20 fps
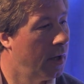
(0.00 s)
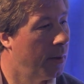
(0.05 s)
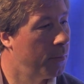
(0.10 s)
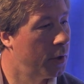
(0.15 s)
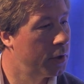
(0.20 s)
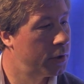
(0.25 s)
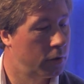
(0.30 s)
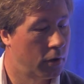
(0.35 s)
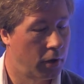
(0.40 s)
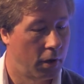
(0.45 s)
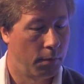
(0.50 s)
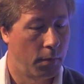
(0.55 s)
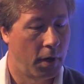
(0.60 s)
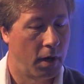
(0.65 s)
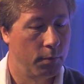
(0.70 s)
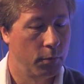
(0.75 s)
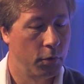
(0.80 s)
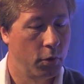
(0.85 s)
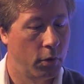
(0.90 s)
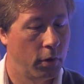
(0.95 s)
Not sure I'm,
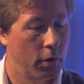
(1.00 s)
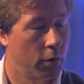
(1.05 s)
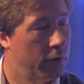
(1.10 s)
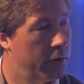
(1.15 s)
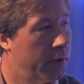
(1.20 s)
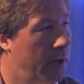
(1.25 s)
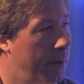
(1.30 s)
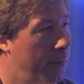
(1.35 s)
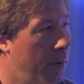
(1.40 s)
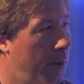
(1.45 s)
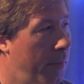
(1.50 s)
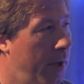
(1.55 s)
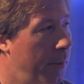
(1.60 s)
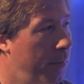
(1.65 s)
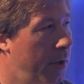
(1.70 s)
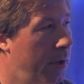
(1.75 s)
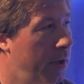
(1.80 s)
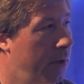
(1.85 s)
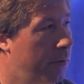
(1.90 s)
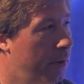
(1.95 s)
I'm doing on time. I
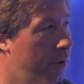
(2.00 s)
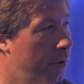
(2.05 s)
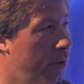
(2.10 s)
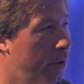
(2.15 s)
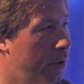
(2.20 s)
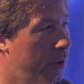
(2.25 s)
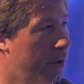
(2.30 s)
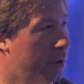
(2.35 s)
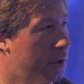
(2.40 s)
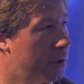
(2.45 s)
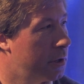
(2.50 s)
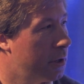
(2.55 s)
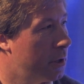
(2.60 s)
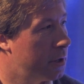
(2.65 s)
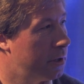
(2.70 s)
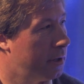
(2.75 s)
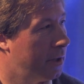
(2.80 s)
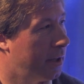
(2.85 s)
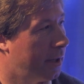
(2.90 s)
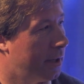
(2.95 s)
maybe even during the
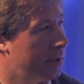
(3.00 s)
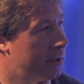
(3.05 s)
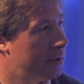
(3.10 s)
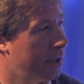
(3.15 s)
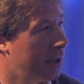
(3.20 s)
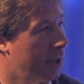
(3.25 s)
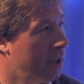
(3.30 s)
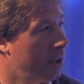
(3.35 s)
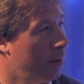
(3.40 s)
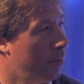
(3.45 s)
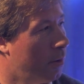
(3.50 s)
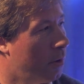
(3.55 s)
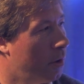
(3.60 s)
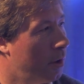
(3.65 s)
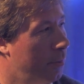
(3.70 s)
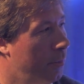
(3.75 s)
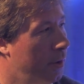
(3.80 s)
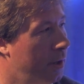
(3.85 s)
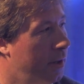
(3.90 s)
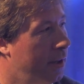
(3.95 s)
discussion I can say a little
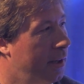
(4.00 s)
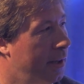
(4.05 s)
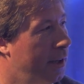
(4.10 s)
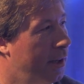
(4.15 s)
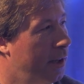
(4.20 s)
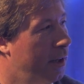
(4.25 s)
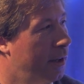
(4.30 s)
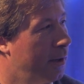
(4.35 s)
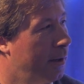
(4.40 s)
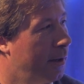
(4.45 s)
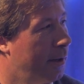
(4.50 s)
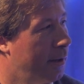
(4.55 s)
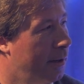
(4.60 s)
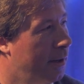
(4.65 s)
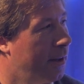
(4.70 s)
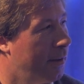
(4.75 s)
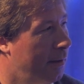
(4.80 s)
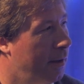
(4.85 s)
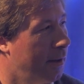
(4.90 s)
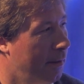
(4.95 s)
more. But I'm sure, yeah,
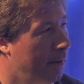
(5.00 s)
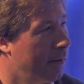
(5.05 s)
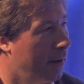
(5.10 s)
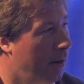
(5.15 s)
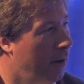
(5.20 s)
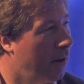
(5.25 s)
we'll have time.